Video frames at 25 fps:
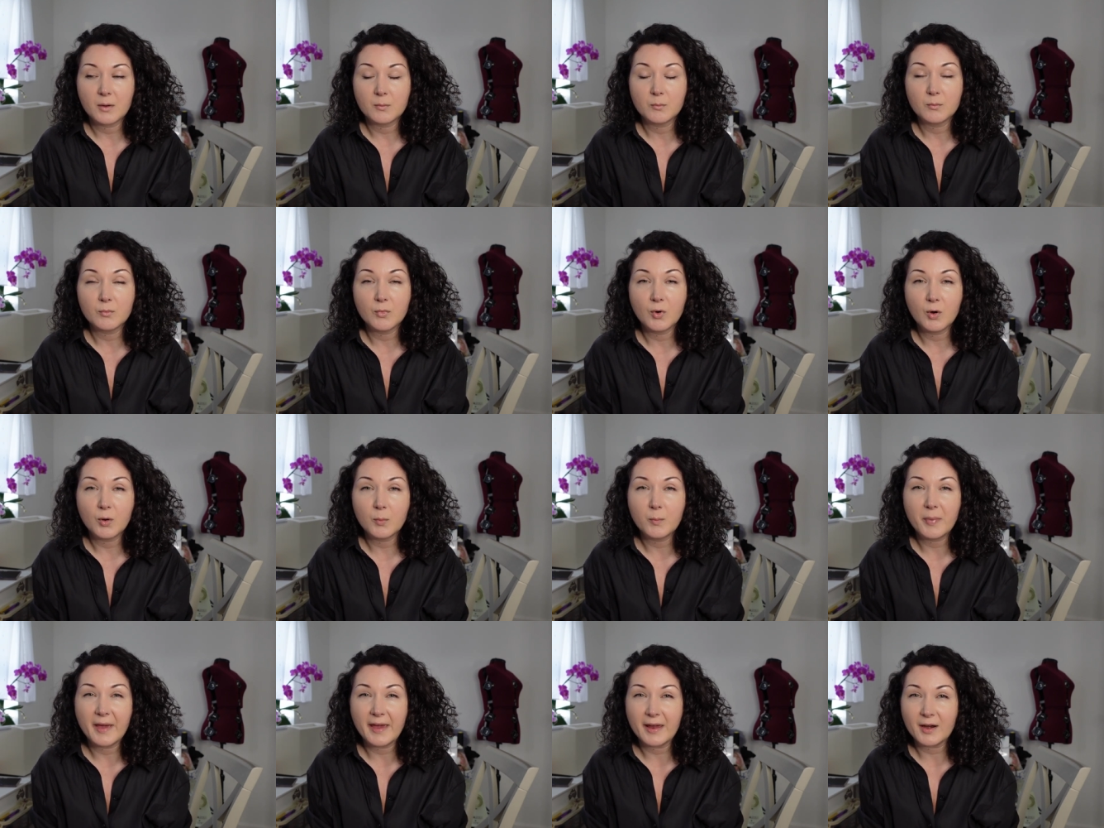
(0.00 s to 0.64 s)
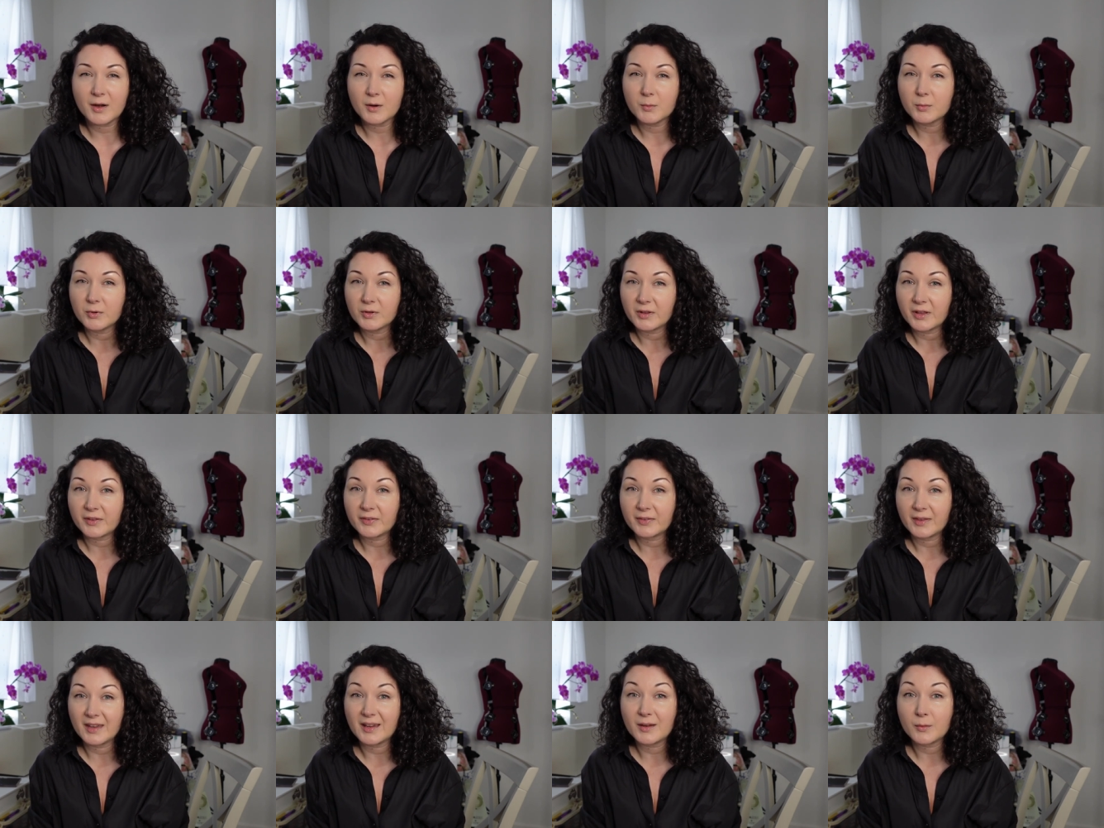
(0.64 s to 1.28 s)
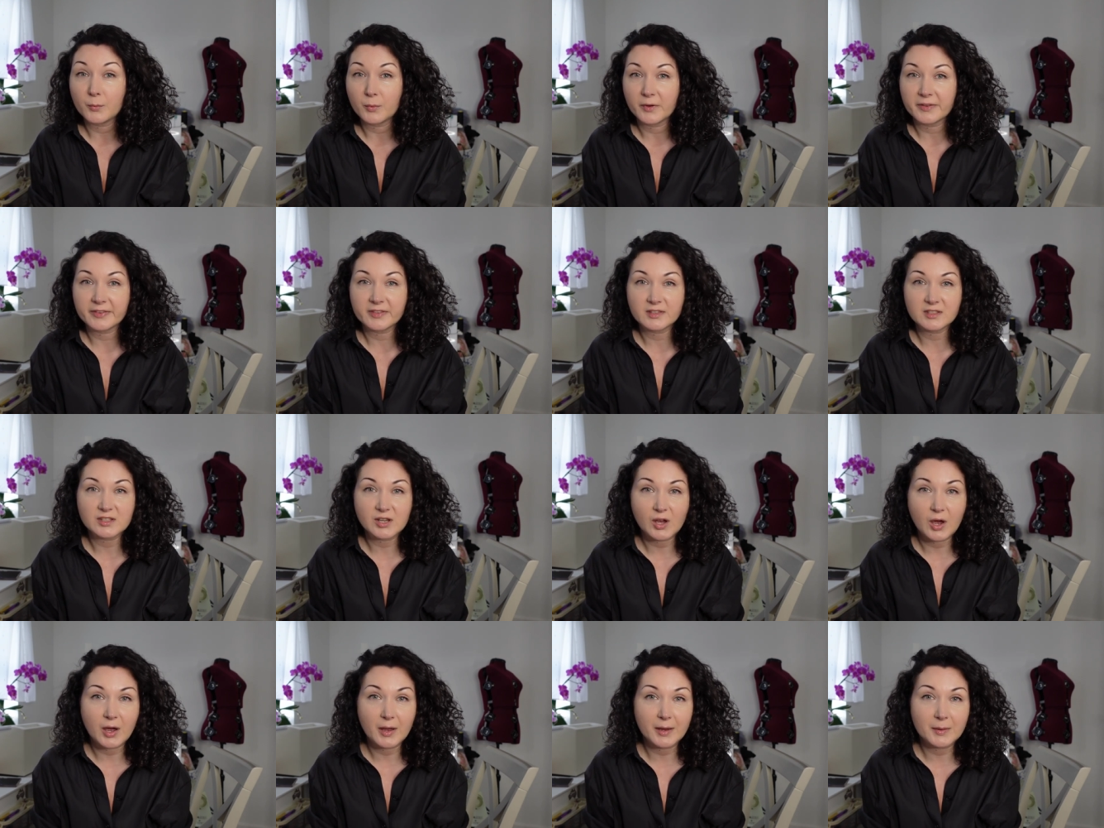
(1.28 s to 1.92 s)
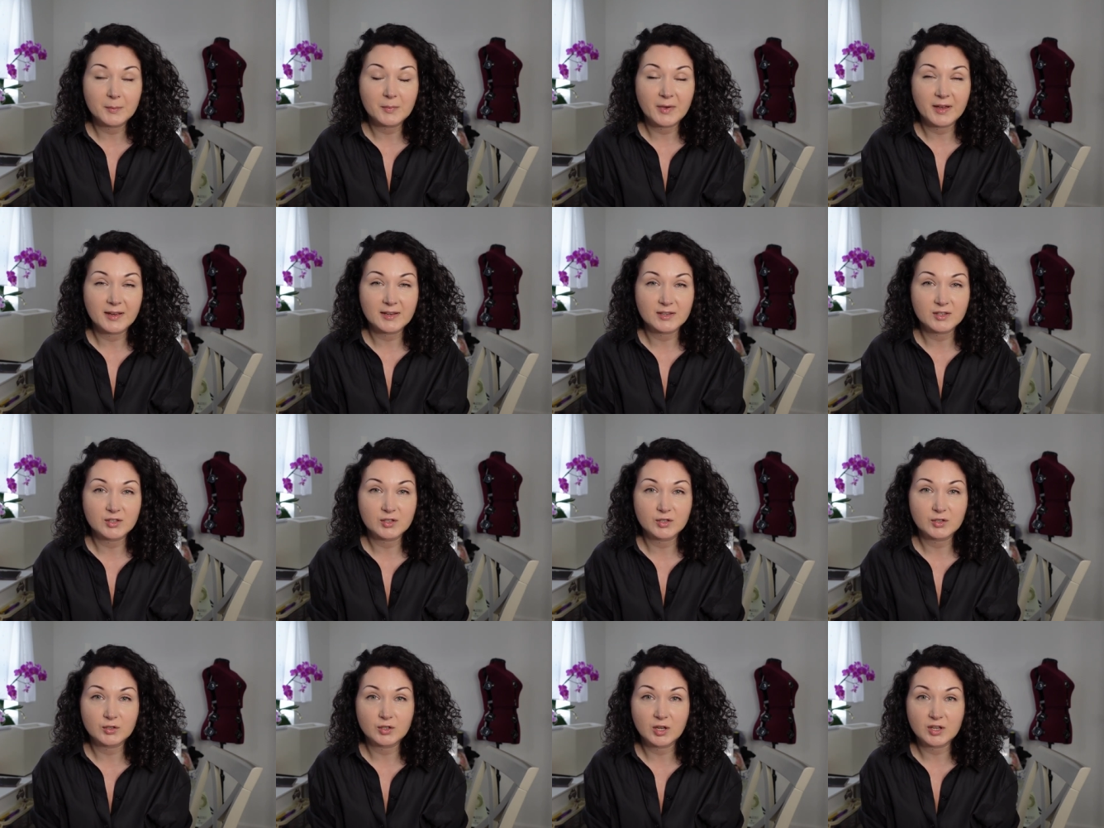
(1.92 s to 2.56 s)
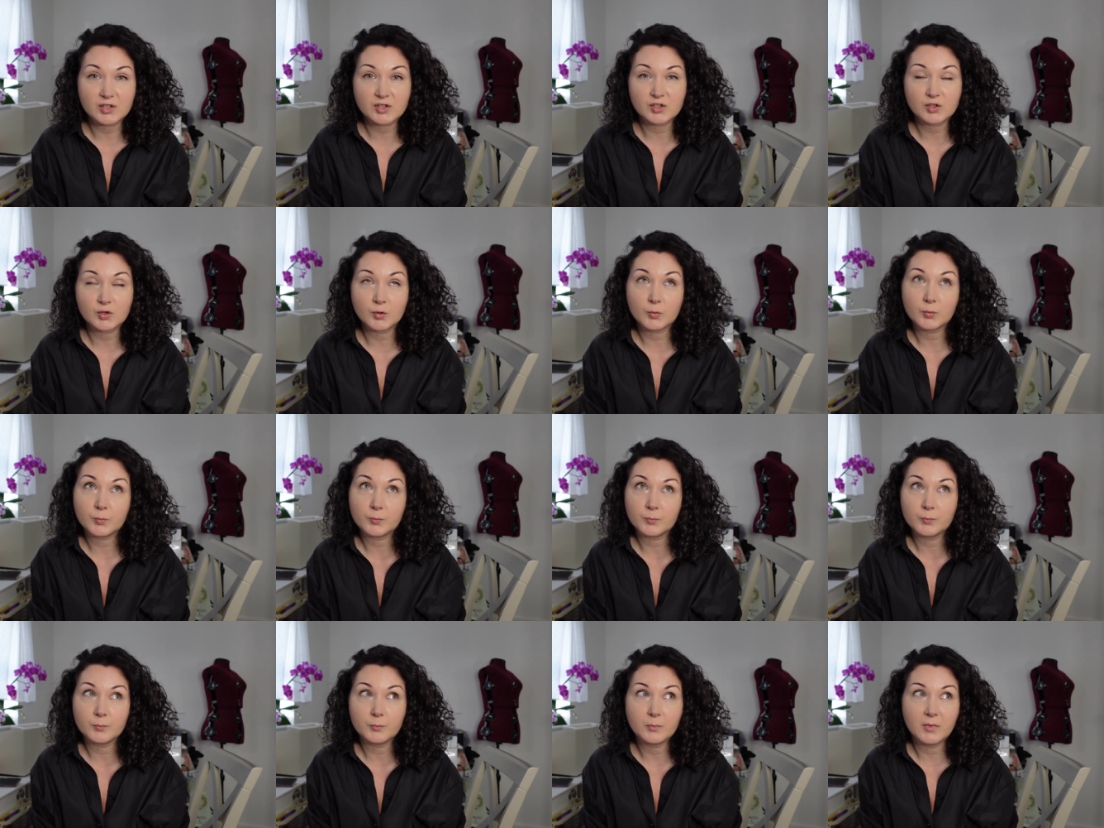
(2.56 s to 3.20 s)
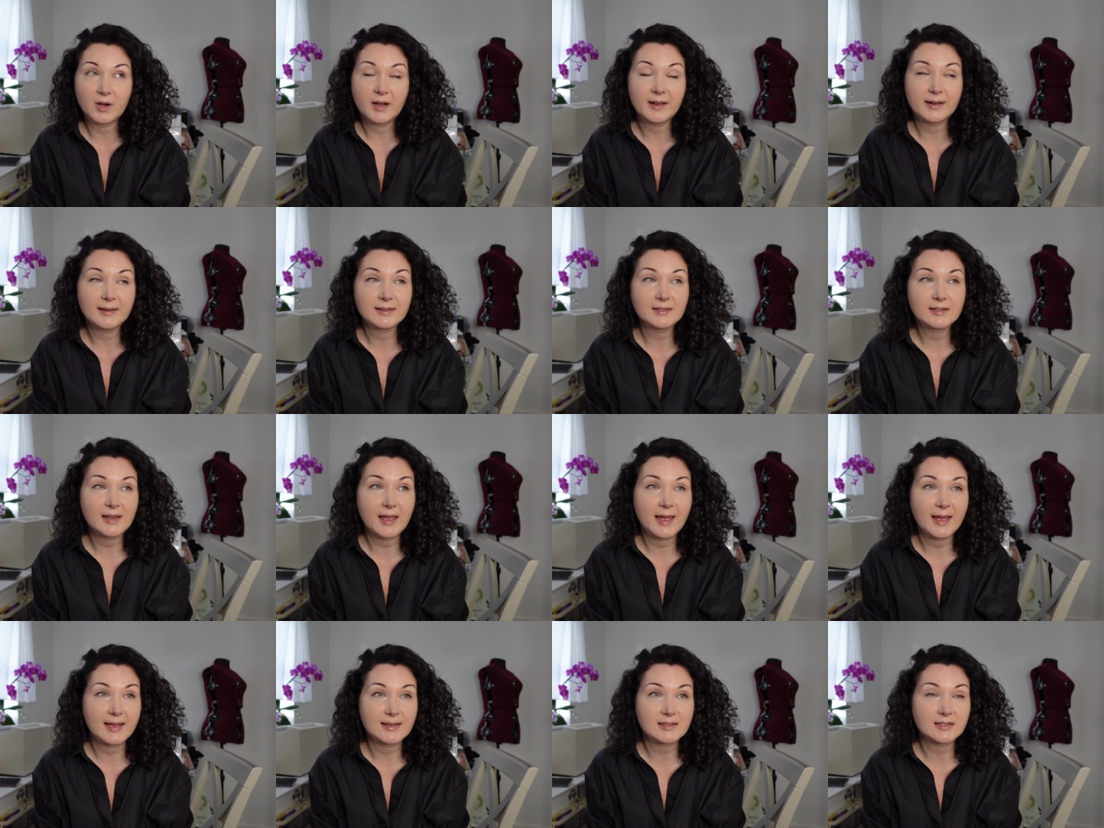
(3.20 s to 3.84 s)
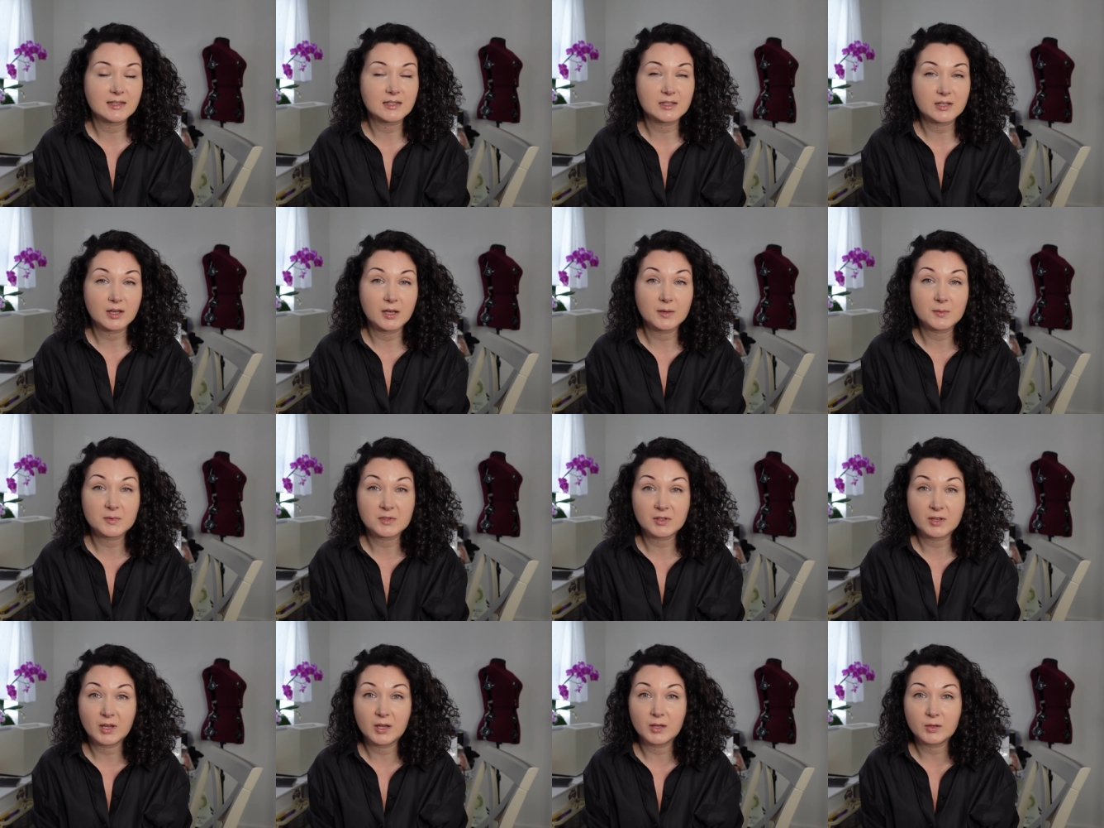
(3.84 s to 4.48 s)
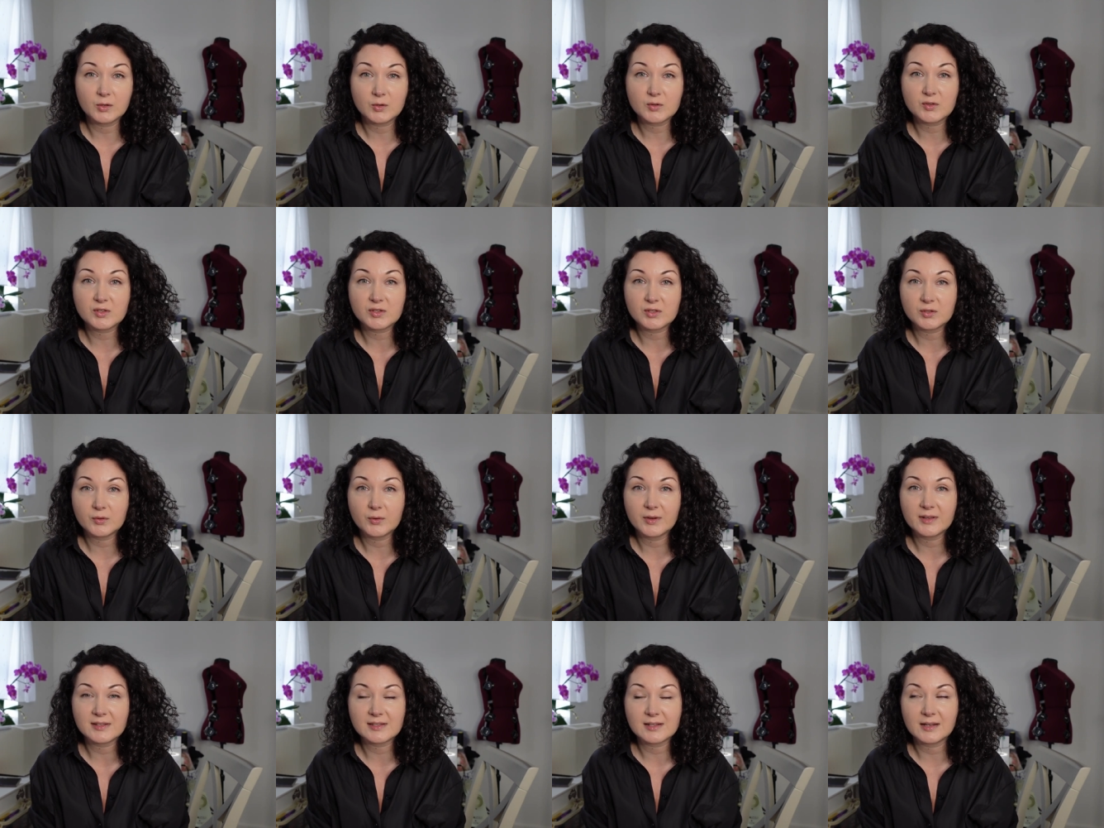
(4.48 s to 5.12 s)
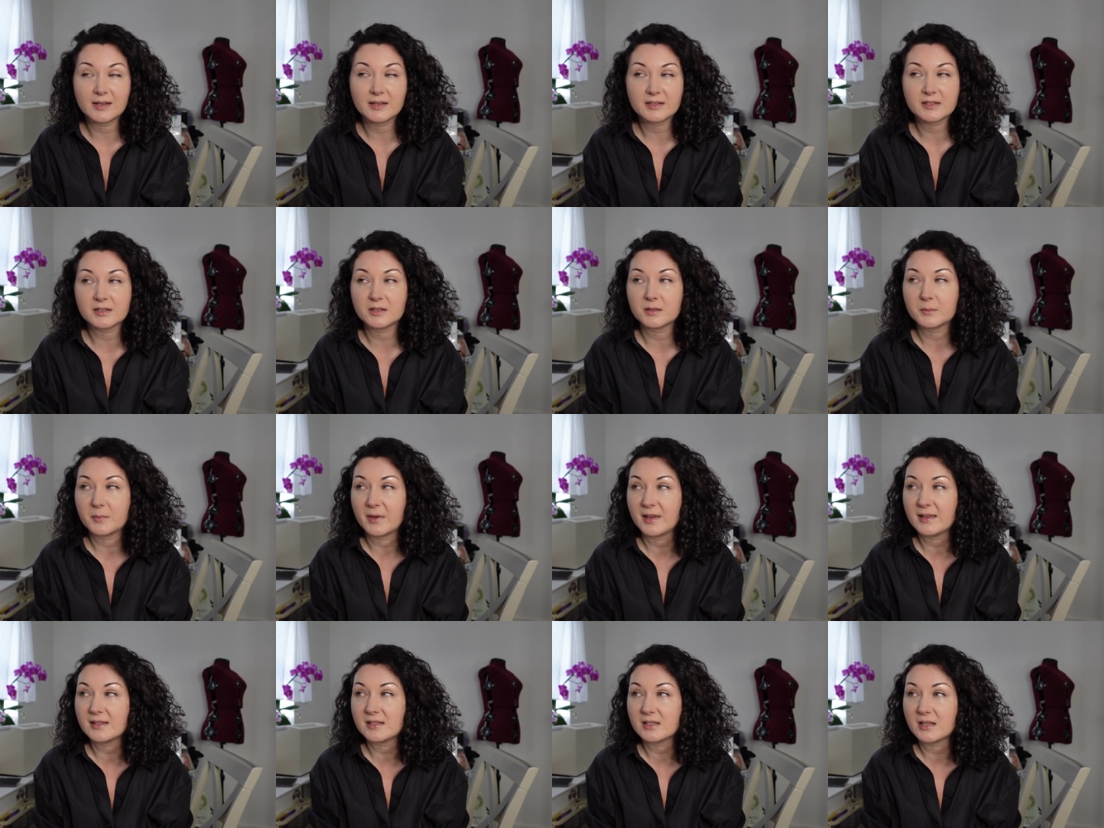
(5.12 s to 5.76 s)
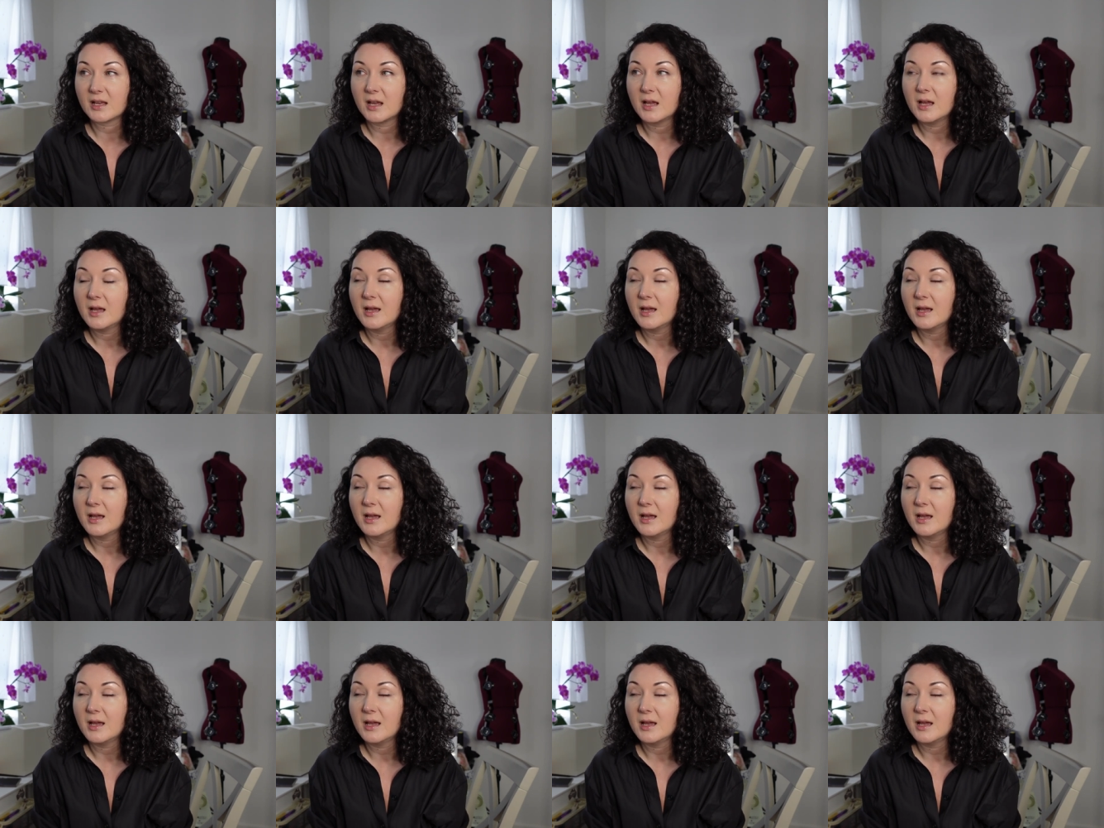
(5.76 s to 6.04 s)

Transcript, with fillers: more bearable I think with time as as your mind has the time to get used to it a little bit